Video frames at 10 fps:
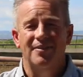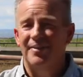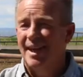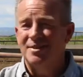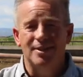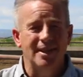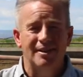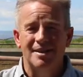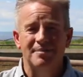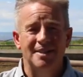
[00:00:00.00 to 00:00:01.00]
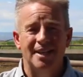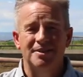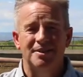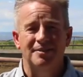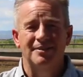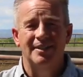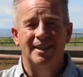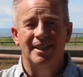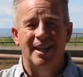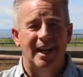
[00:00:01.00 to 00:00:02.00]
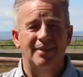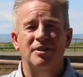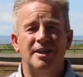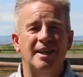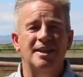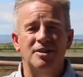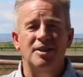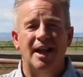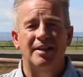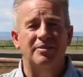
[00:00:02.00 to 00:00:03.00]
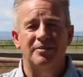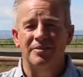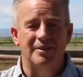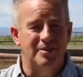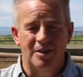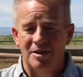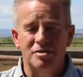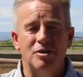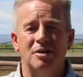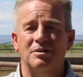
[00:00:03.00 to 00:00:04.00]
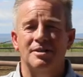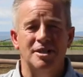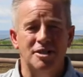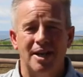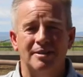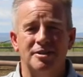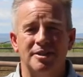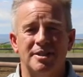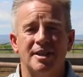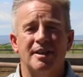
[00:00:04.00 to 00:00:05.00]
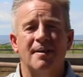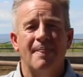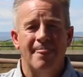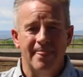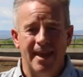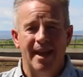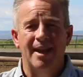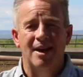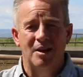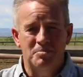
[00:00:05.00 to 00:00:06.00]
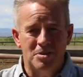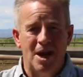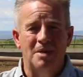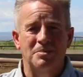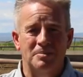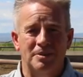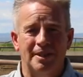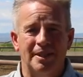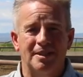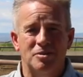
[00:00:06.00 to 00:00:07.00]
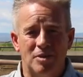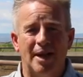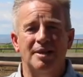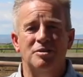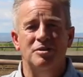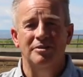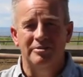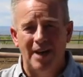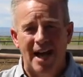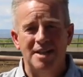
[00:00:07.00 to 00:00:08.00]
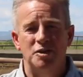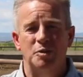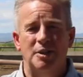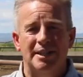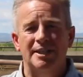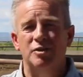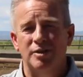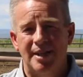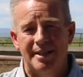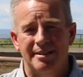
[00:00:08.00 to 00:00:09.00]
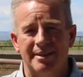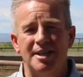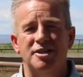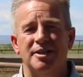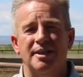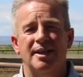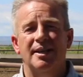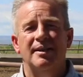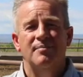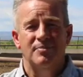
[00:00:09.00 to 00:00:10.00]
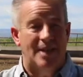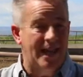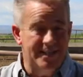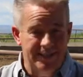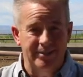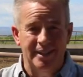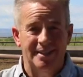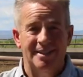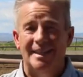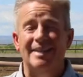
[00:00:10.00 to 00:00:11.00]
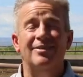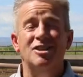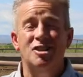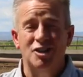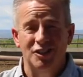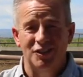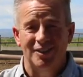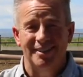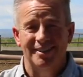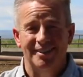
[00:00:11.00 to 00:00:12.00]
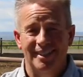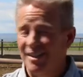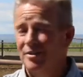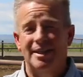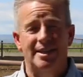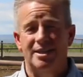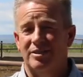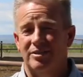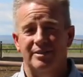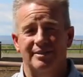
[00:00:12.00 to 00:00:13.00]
that's what it all comes down to. Everything in your life, if, if there are struggles and challenges, they are probably trying to divide you and lead you into isolation, activities, even children. Get rid of the children.